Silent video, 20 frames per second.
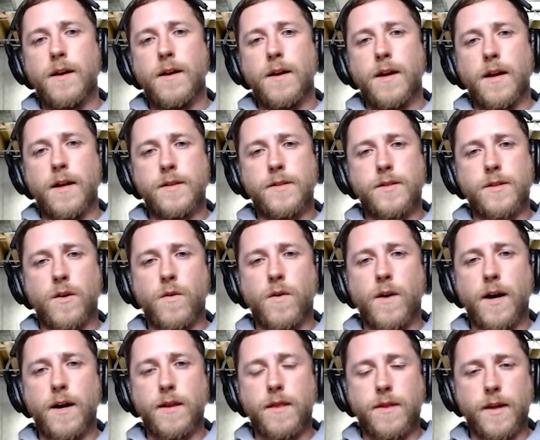And so
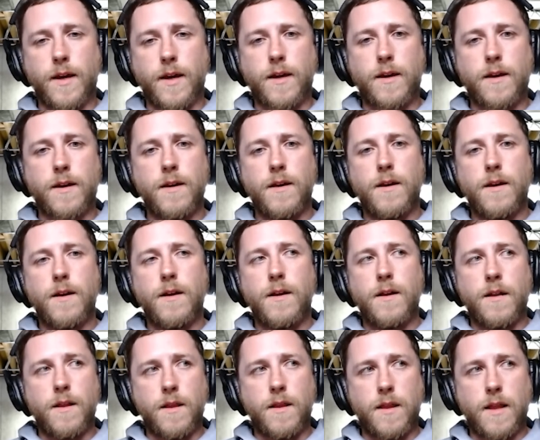I think
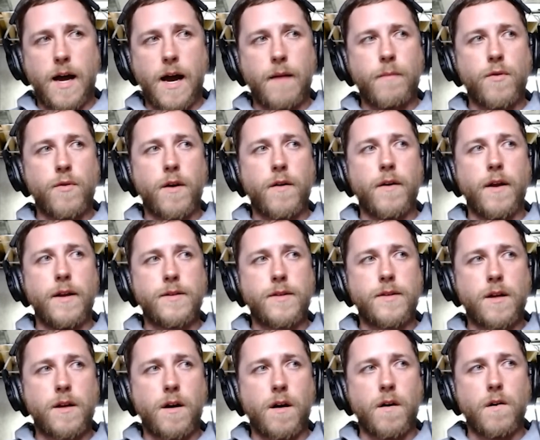Library is a
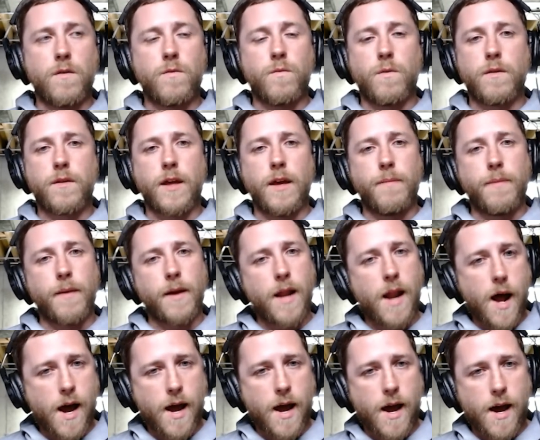card worth keeping an
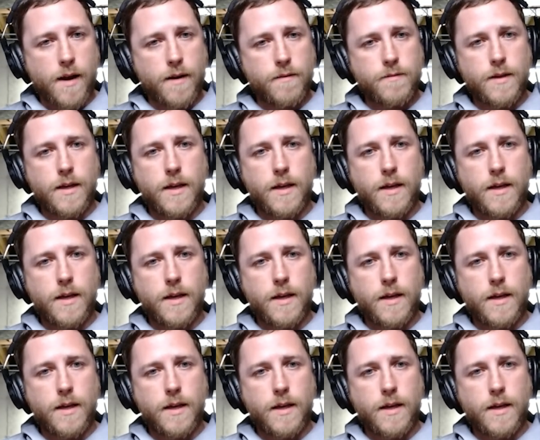eye on.